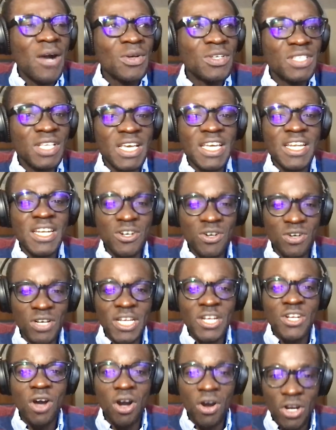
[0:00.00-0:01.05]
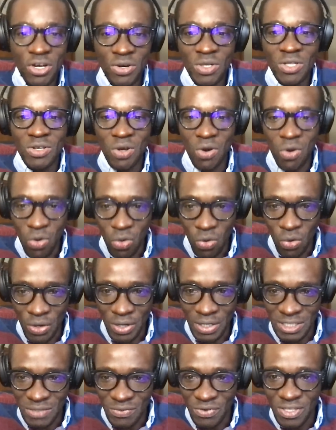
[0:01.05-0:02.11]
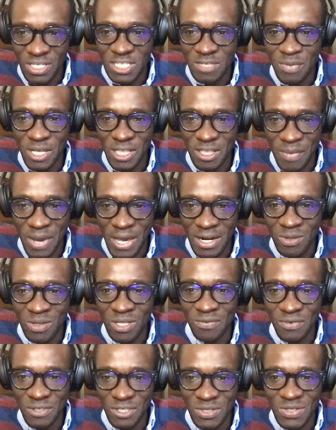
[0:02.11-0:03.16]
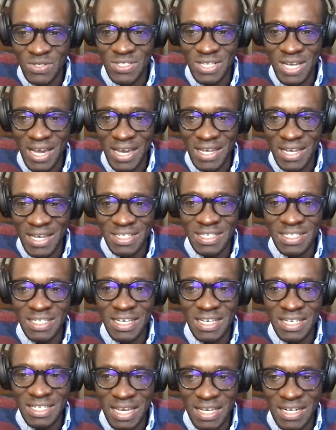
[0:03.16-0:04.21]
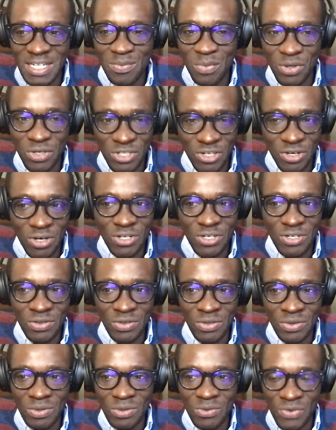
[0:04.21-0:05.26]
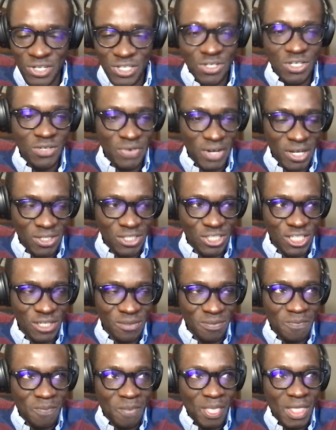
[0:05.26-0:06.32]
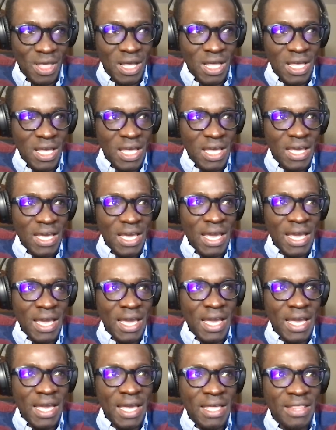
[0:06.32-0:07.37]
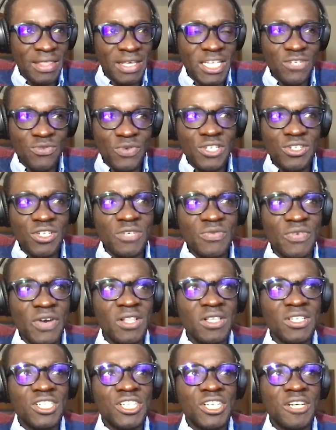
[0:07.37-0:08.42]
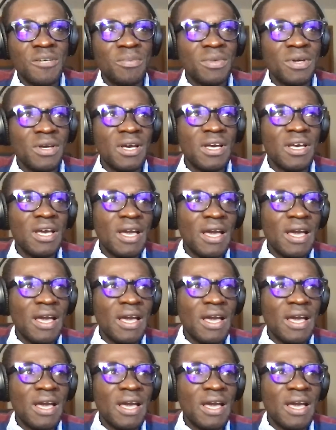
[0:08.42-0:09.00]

I was the inaugural cohort for this mathematical and physical sciences Ascend postdoctoral research fellowship. And this research fellowship,